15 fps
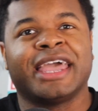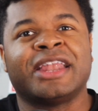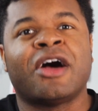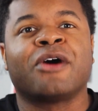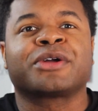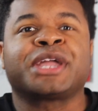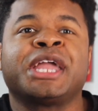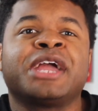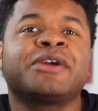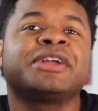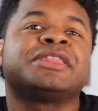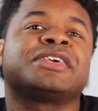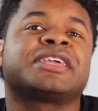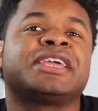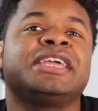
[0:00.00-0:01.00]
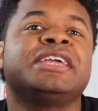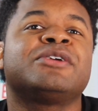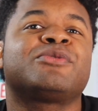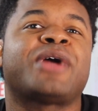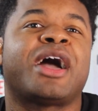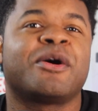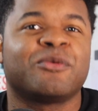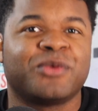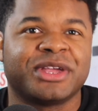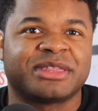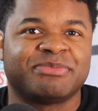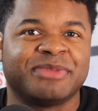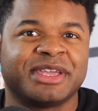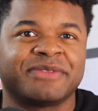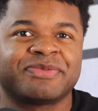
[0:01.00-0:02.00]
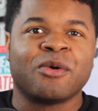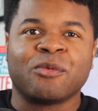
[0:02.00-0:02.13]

and I'll carry the key around with me.